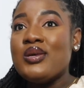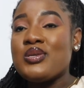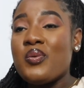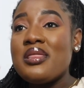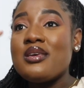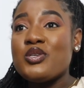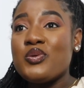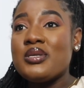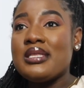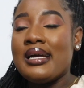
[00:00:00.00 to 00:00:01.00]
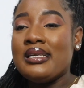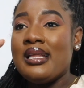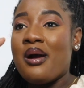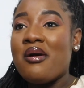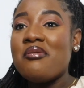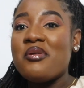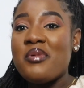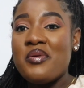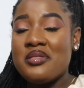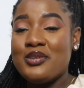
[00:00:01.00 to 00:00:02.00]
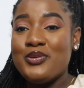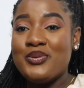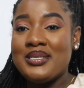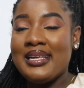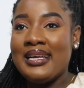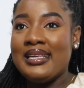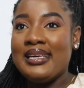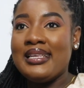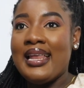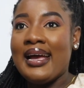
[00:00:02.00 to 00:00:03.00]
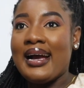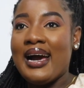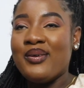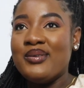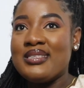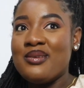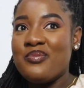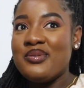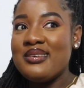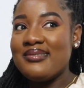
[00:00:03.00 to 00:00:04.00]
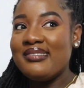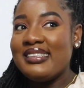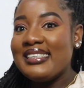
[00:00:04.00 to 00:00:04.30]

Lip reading: So when the show started, I can't remember when the show started, like, I was a bit